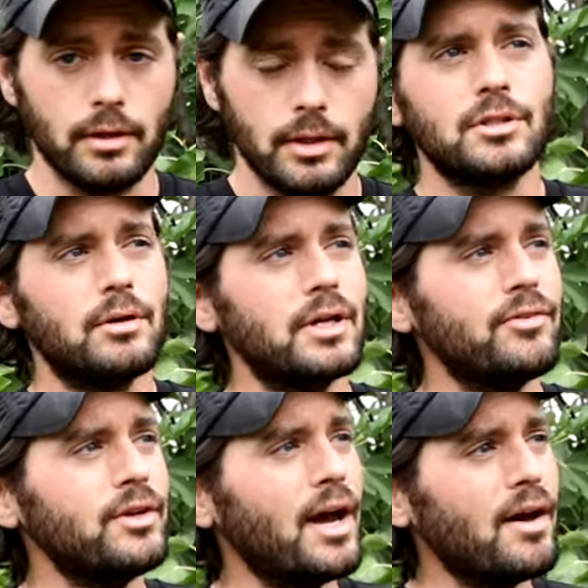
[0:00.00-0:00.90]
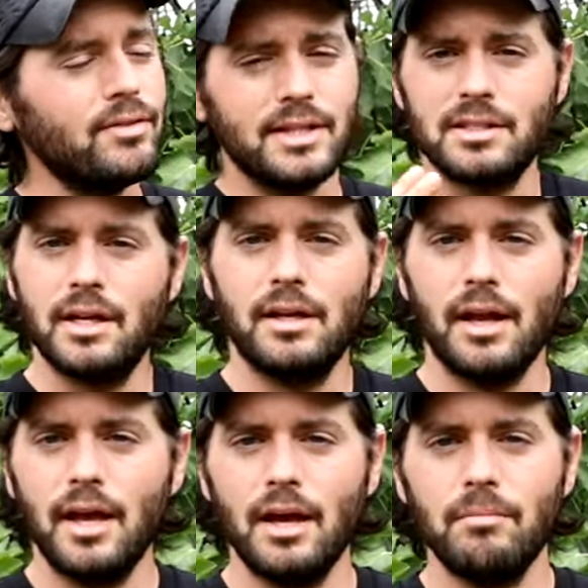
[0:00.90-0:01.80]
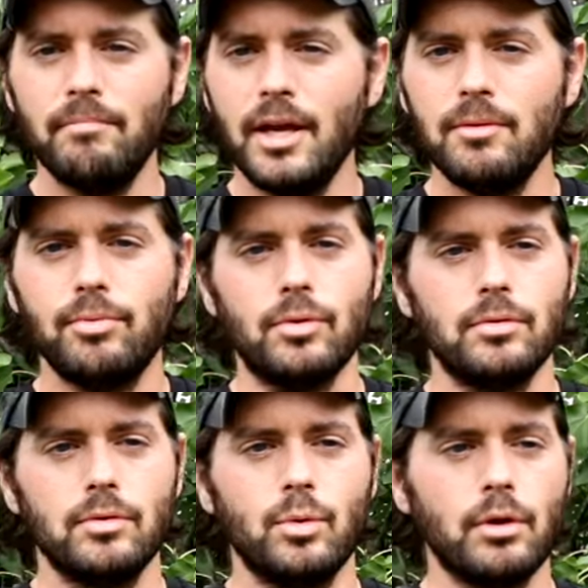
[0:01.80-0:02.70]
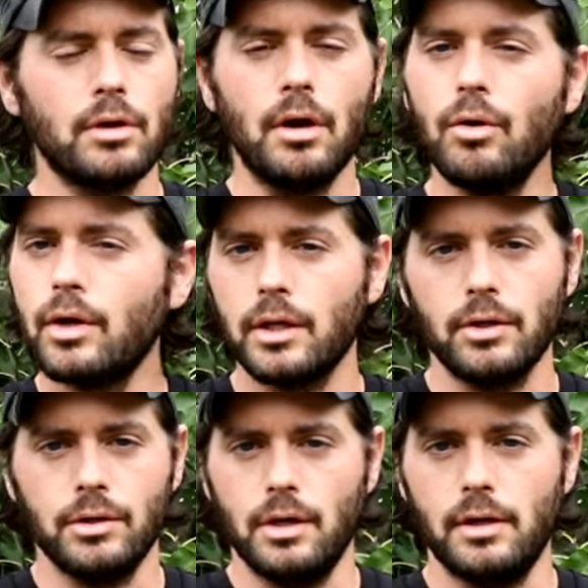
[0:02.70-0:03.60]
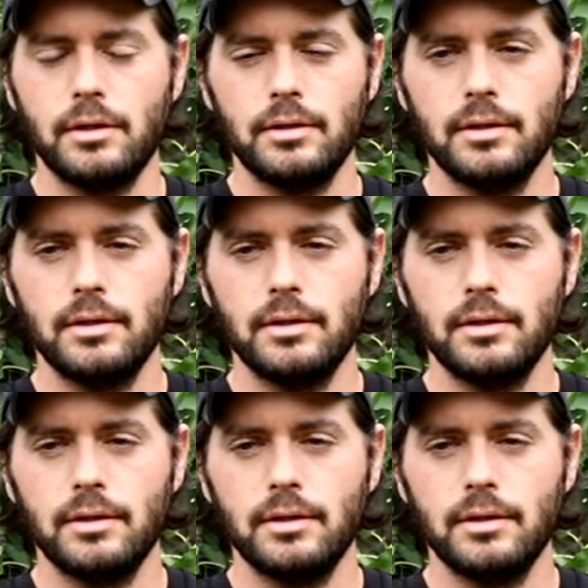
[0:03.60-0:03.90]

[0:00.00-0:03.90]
So if you have, let's say, an, a maple or an oak in your yard,